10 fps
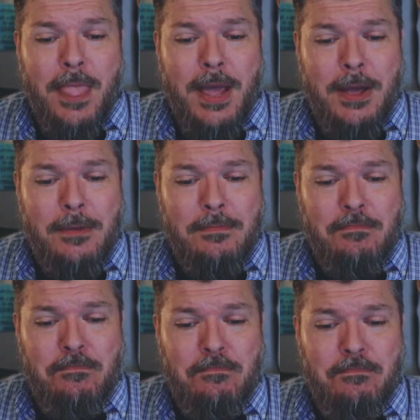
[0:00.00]
So
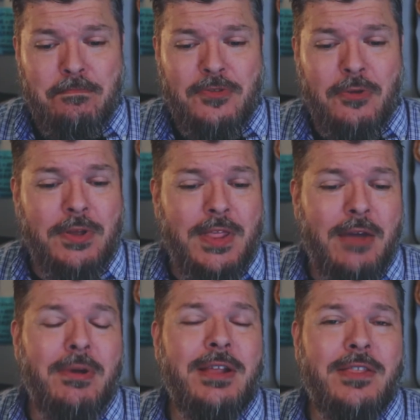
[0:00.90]
when
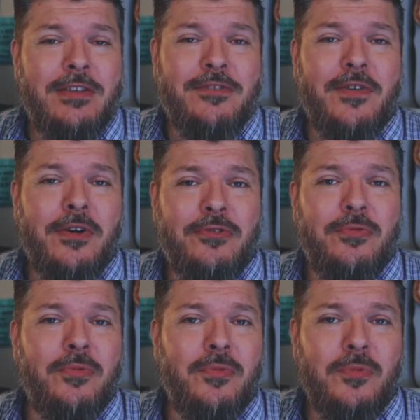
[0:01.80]
they read this
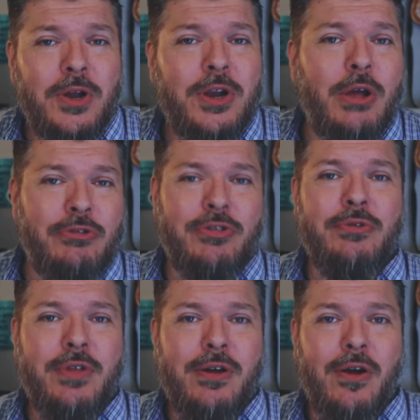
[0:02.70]
verse, what goes
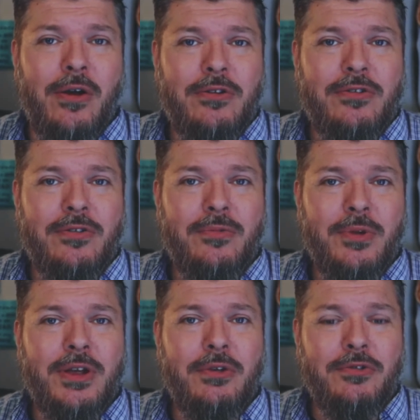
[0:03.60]
through their hearts?
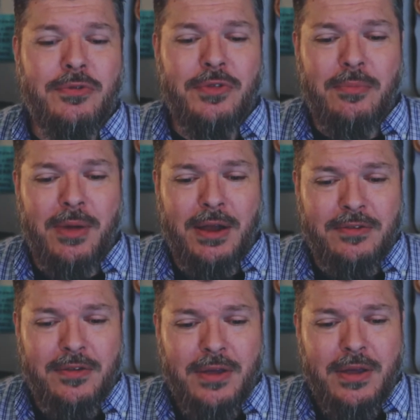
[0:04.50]
What goes through their
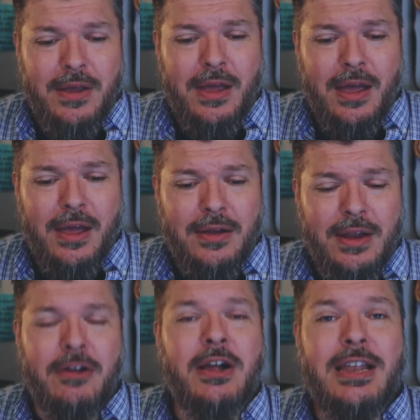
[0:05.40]
minds?
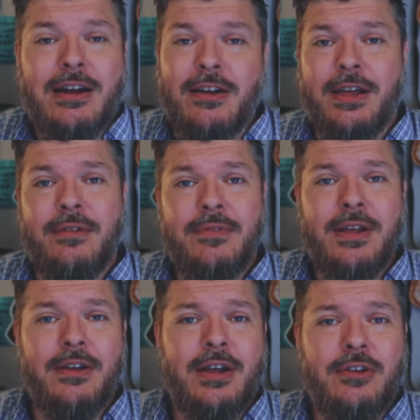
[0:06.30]
Now, clearly,
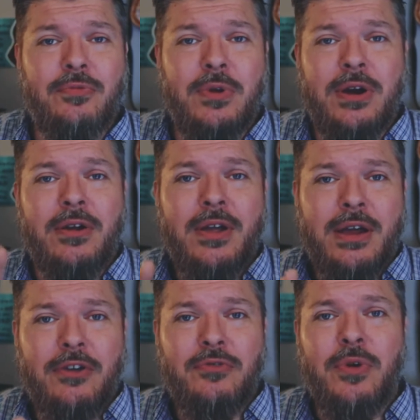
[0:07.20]
here's where
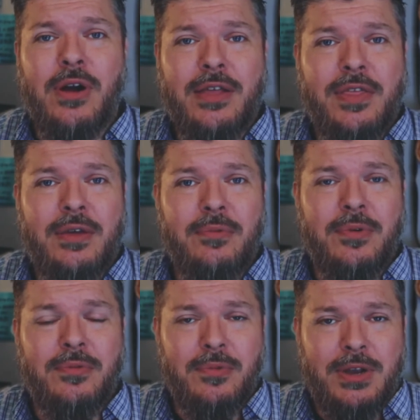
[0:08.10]
I think
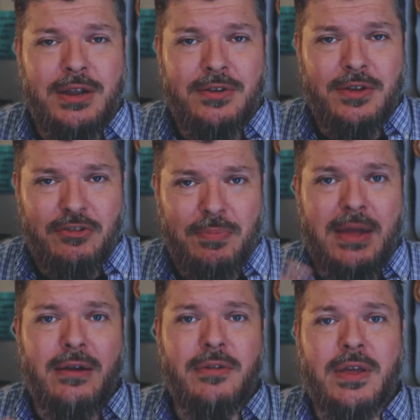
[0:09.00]
we need to
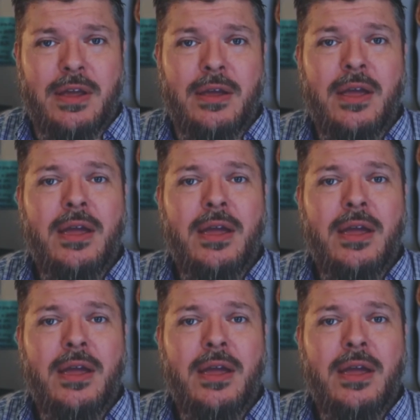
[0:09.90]
expand our thinking.